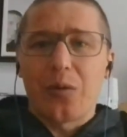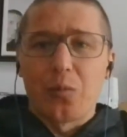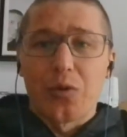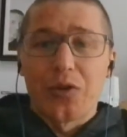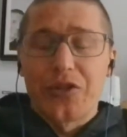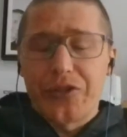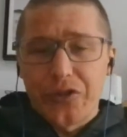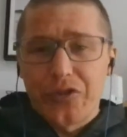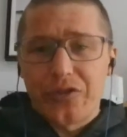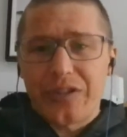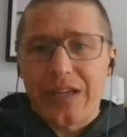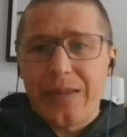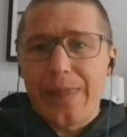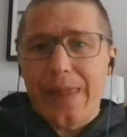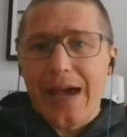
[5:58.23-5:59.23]

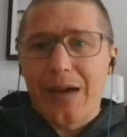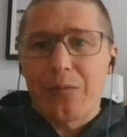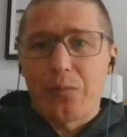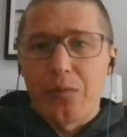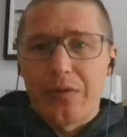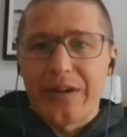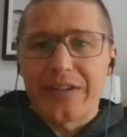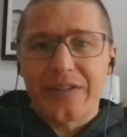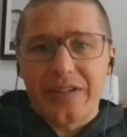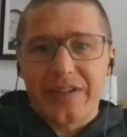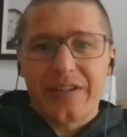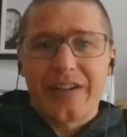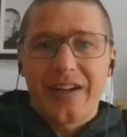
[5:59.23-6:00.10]
reducing that risk